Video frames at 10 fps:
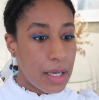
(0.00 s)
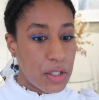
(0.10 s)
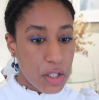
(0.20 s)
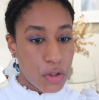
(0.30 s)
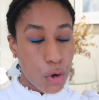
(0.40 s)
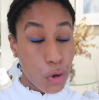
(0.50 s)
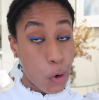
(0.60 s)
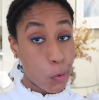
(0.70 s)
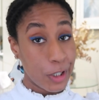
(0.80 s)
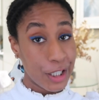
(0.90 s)
just the
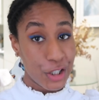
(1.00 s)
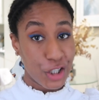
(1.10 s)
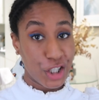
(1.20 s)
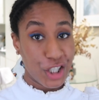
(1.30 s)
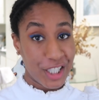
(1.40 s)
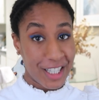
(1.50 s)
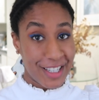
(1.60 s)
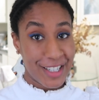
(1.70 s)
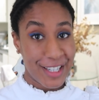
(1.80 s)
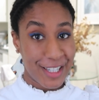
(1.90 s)
knowledge that
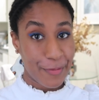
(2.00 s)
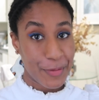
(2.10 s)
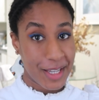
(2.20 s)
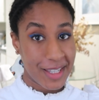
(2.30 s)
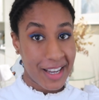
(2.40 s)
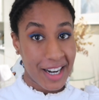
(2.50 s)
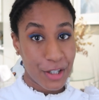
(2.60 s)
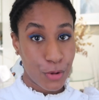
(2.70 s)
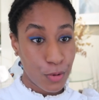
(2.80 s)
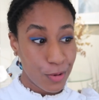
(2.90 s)
this is something that I
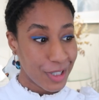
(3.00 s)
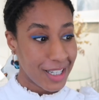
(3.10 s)
do